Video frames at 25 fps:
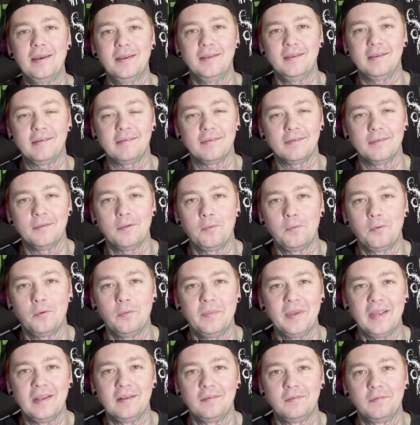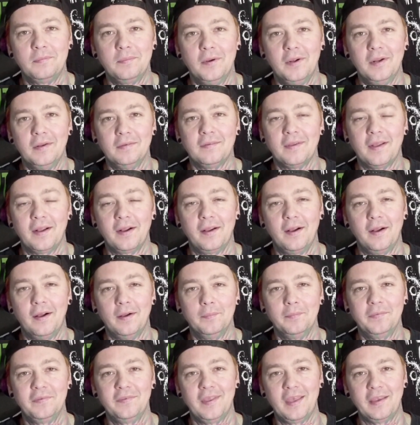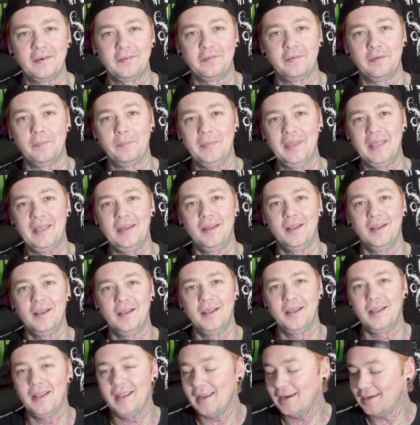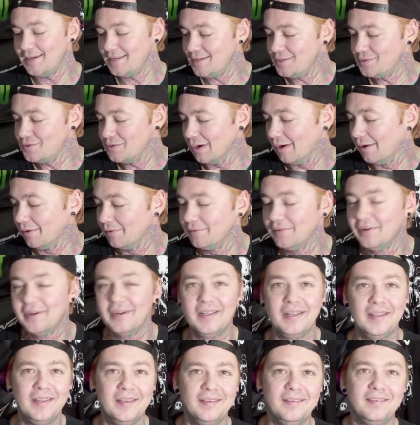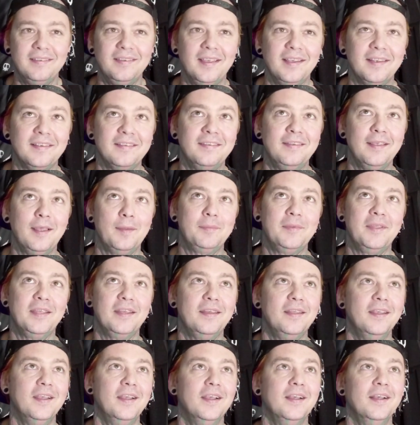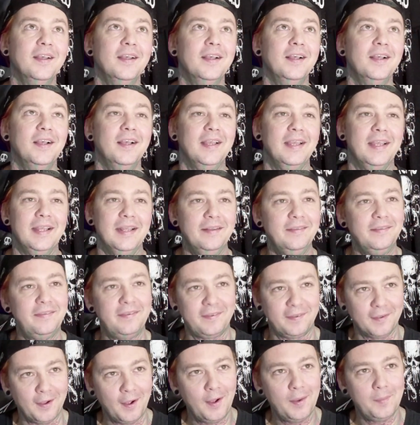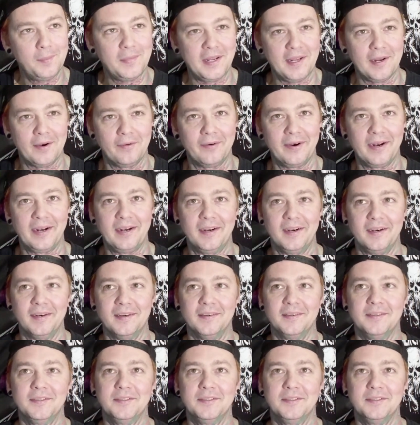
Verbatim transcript: it is localbandsmokeout.com slash submit. Any genre is accepted. Insomnia right here.